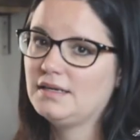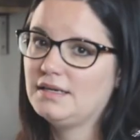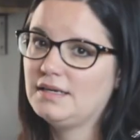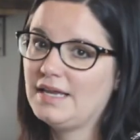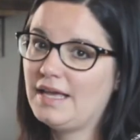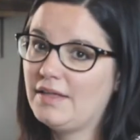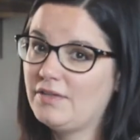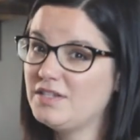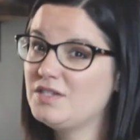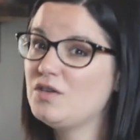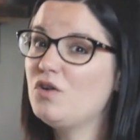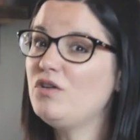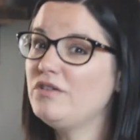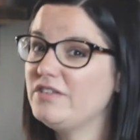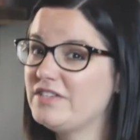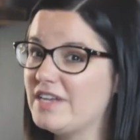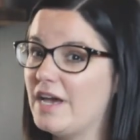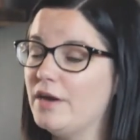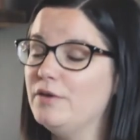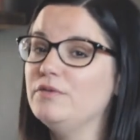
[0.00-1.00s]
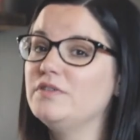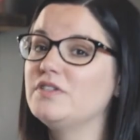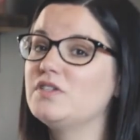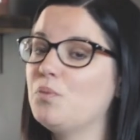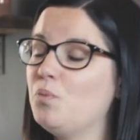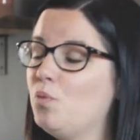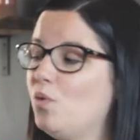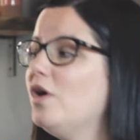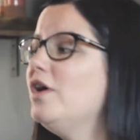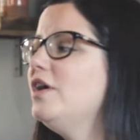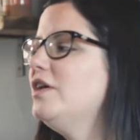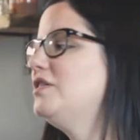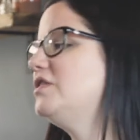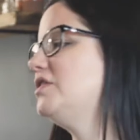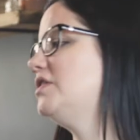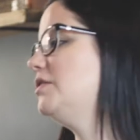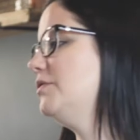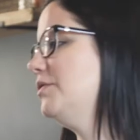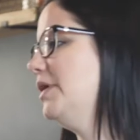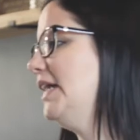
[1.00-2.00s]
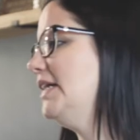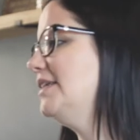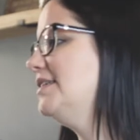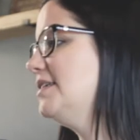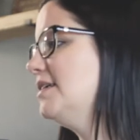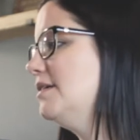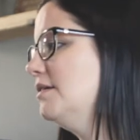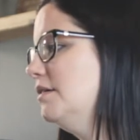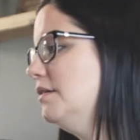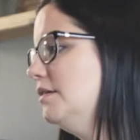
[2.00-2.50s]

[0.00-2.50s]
Now there's also some words to it.